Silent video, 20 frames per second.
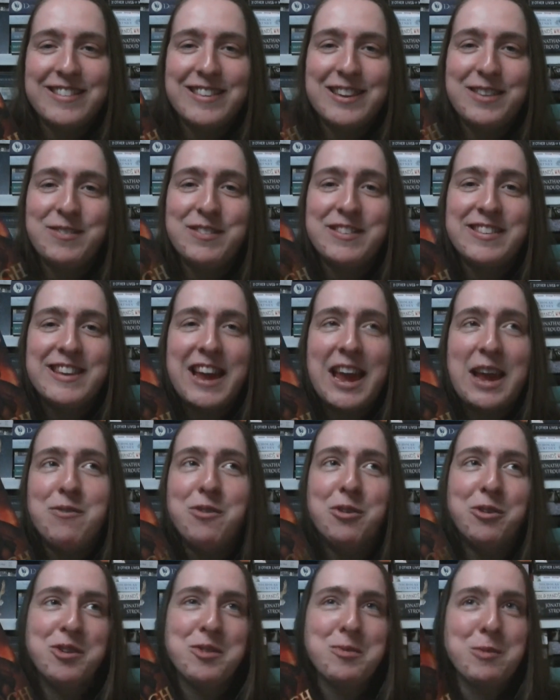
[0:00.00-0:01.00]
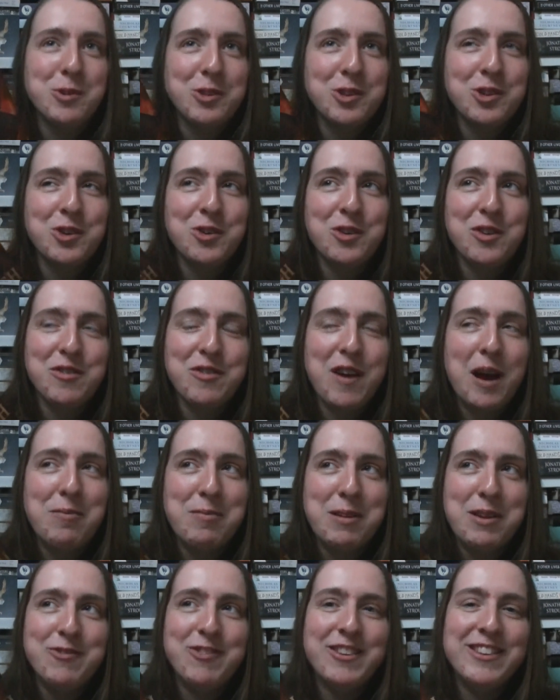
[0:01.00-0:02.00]
Stephen's Day. We were supposed to go on a
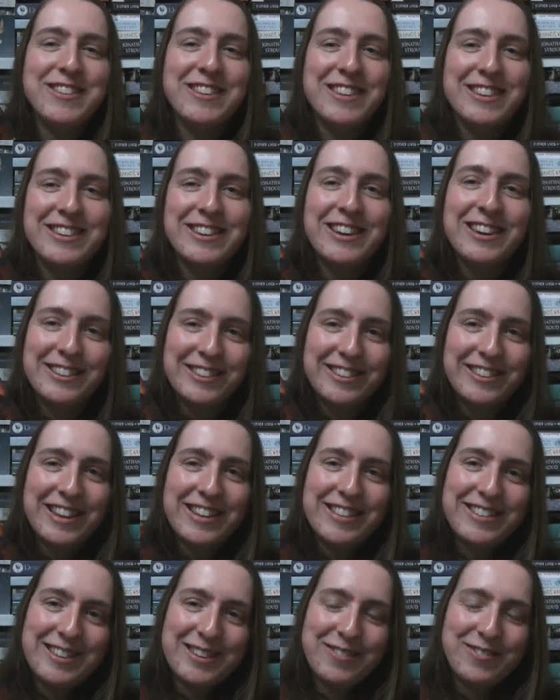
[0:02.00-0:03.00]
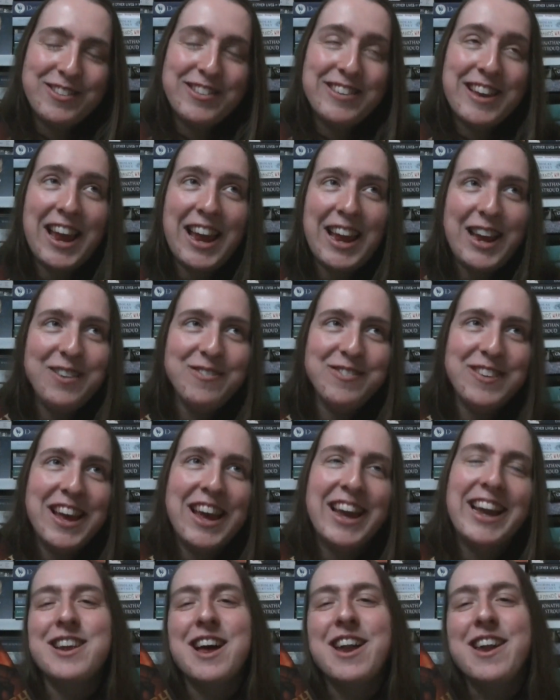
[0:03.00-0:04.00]
family visit on St. Stephen's Day
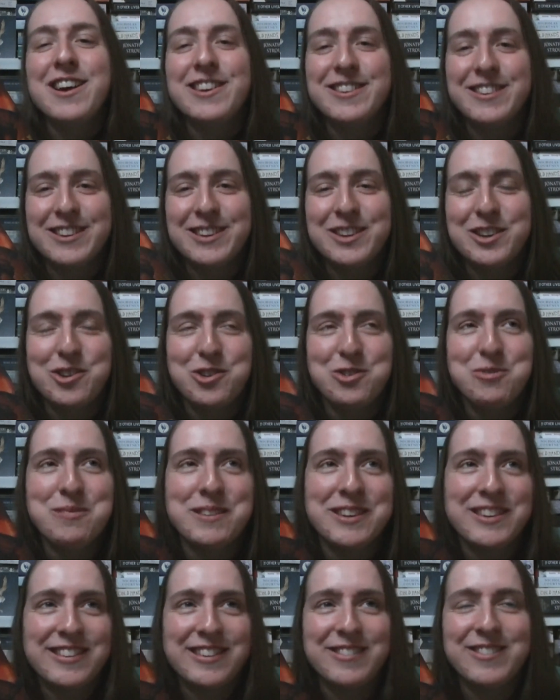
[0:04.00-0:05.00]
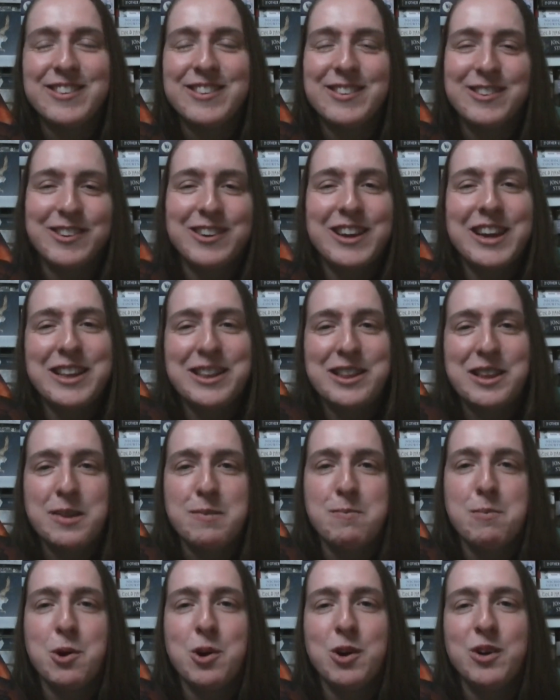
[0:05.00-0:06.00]
evening, and I didn't go because I was stuck in this
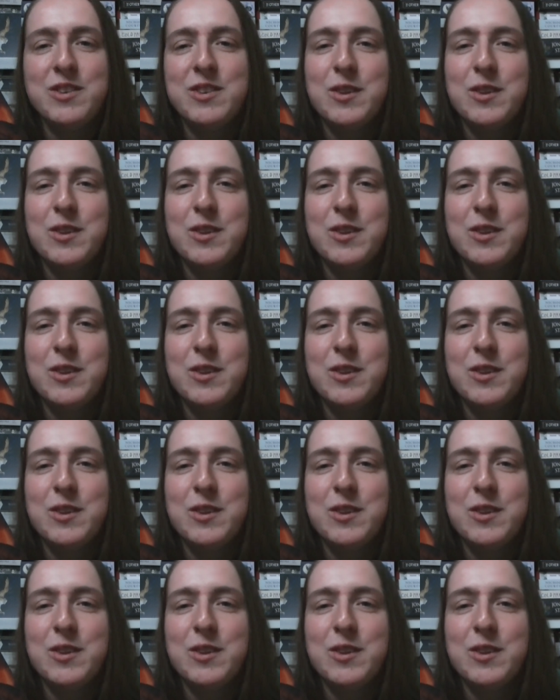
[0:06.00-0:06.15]
book.